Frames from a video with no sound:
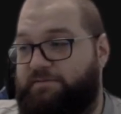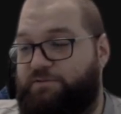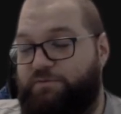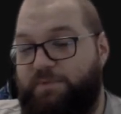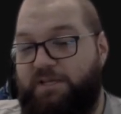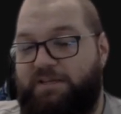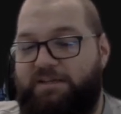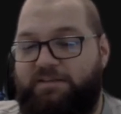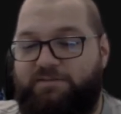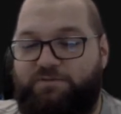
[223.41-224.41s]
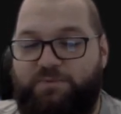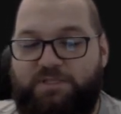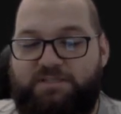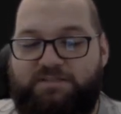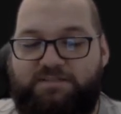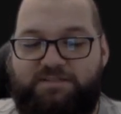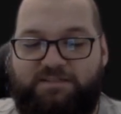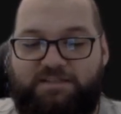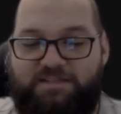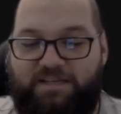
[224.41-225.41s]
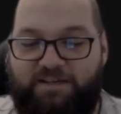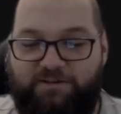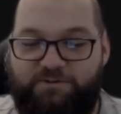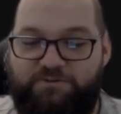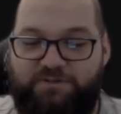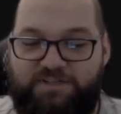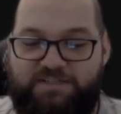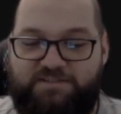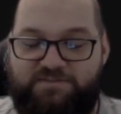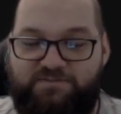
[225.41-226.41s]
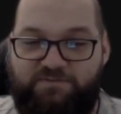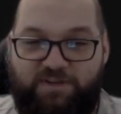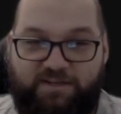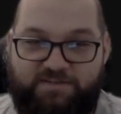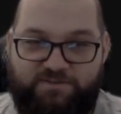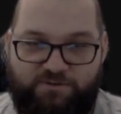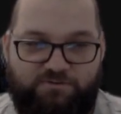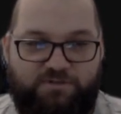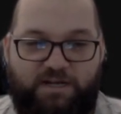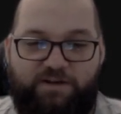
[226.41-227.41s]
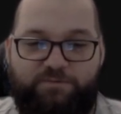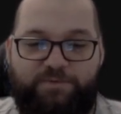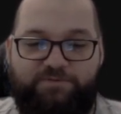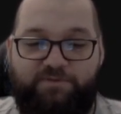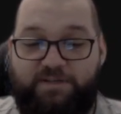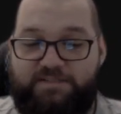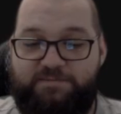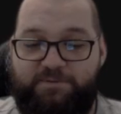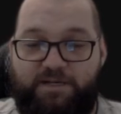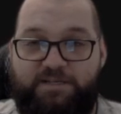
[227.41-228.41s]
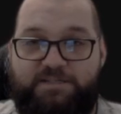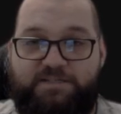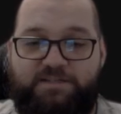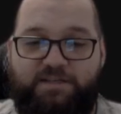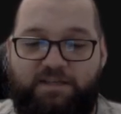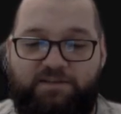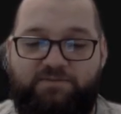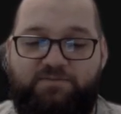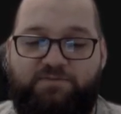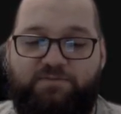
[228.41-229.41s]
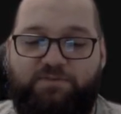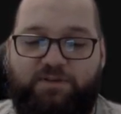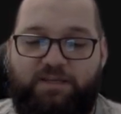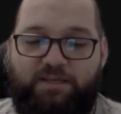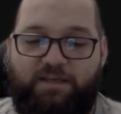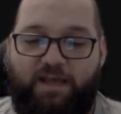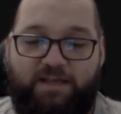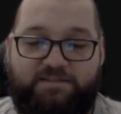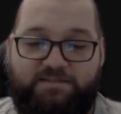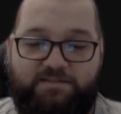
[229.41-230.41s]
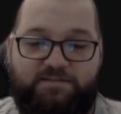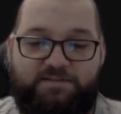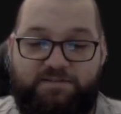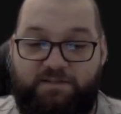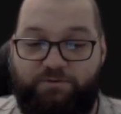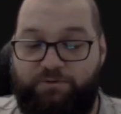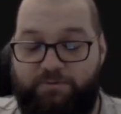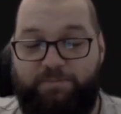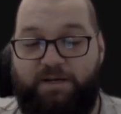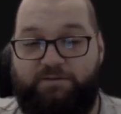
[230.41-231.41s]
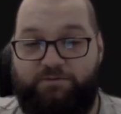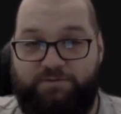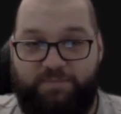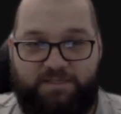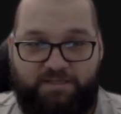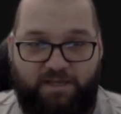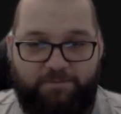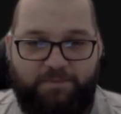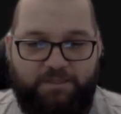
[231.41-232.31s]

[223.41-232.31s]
To me this hero is very strong. I will be very surprised if he has 0 impact on the metagame.